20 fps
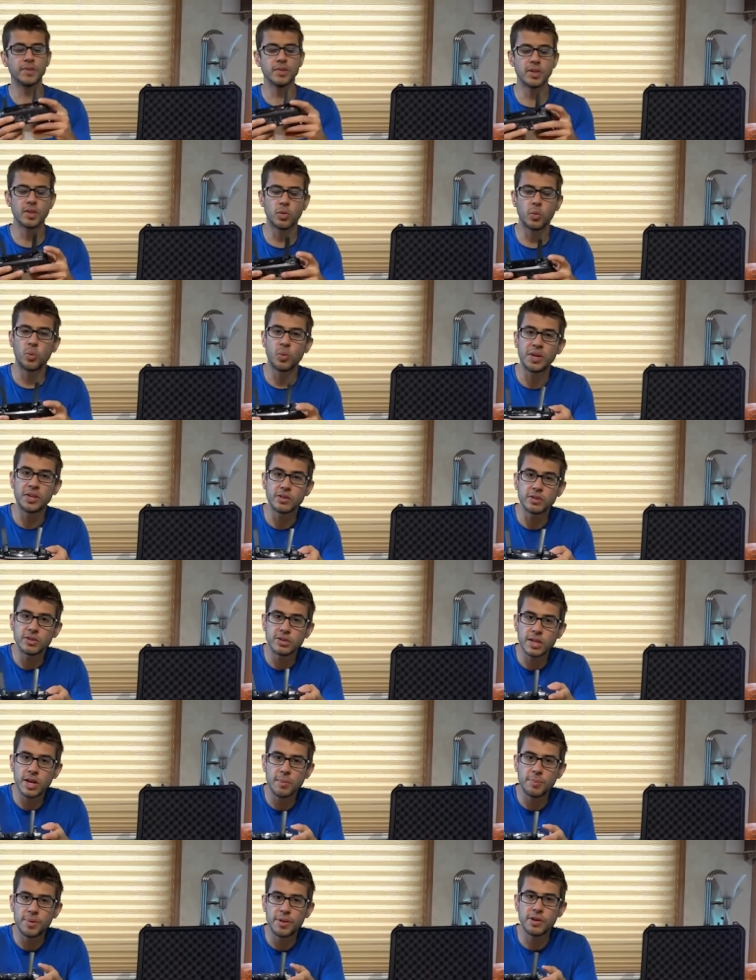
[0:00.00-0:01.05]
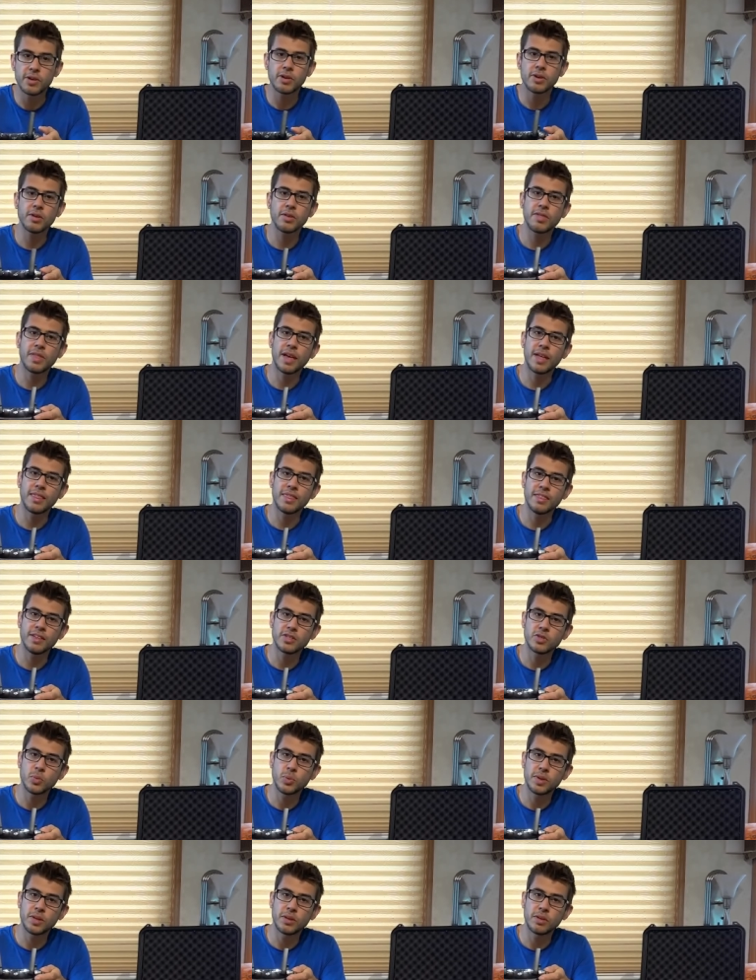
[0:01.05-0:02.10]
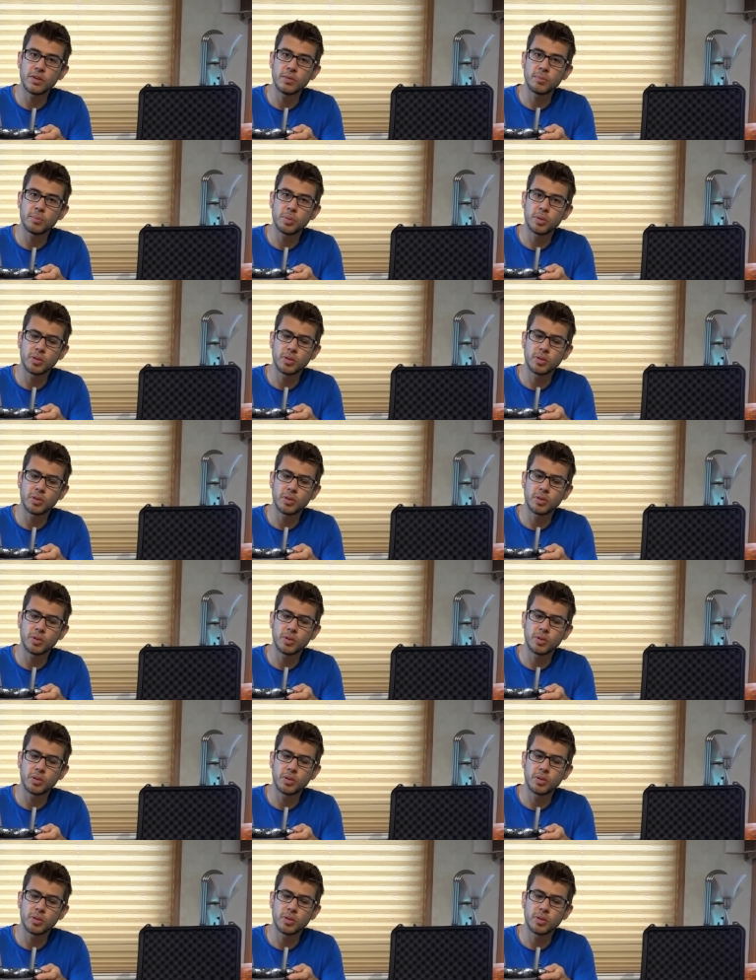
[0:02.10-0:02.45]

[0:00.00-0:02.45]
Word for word: little wheels up here that this wheel,